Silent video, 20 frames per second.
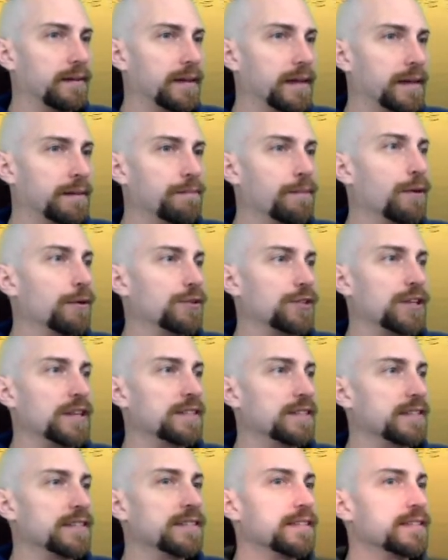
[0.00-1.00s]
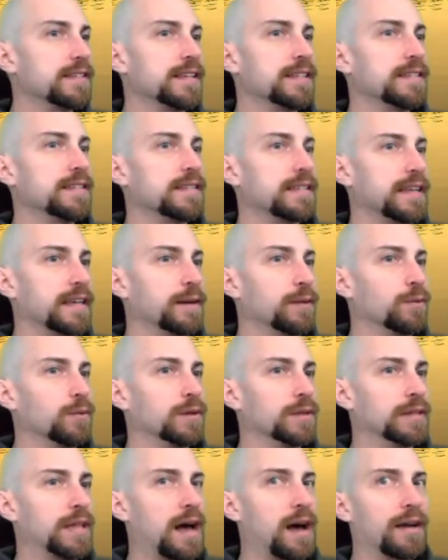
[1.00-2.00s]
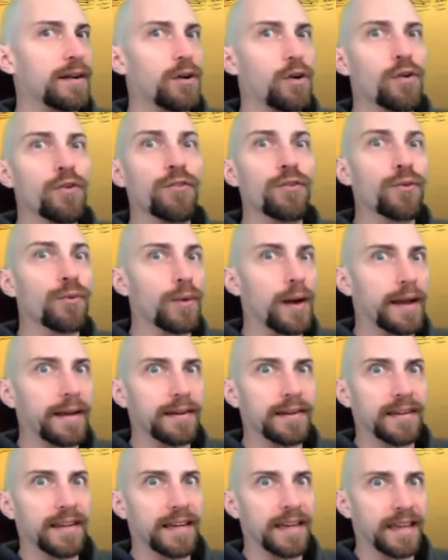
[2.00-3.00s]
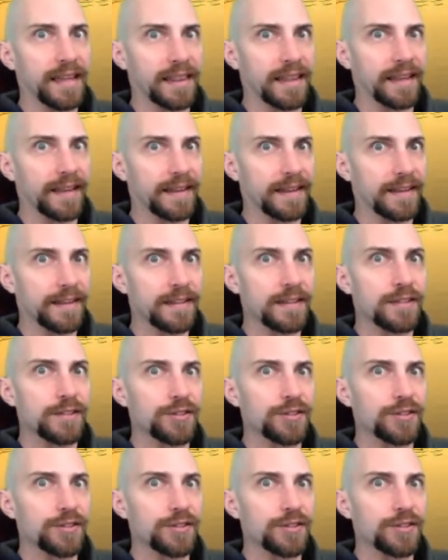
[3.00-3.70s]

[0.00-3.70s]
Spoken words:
in most instances, it will not overwrite anything.